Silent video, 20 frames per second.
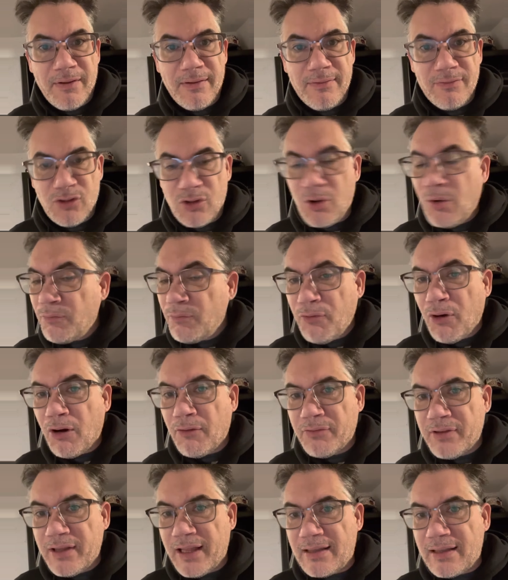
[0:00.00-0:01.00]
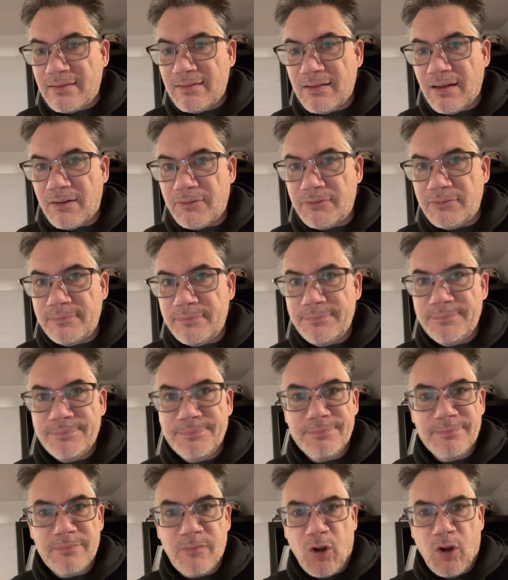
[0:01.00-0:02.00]
So don't fall for that stuff.
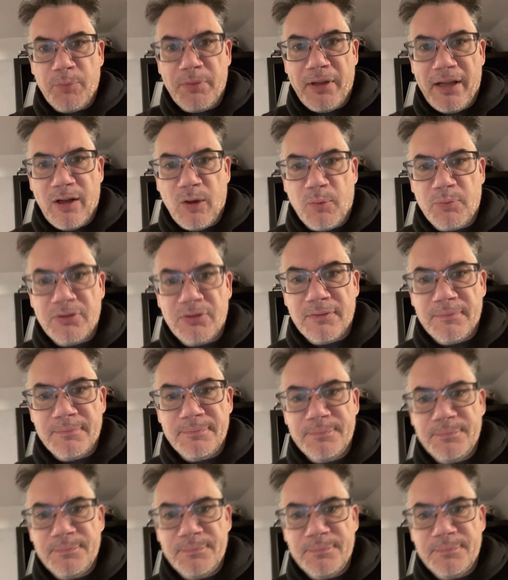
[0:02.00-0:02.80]
Hope that helps.